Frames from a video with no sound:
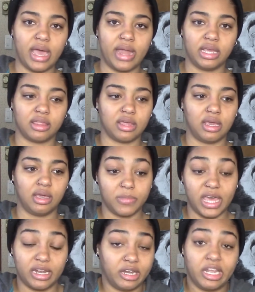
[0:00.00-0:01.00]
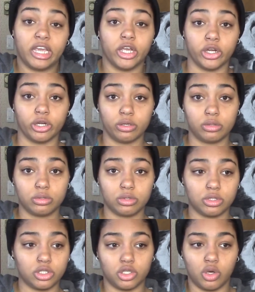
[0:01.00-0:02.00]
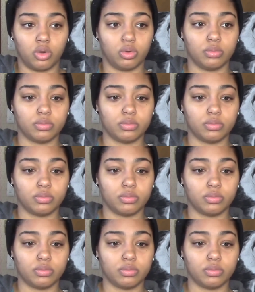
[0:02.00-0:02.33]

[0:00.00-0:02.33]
anything than a nigger. So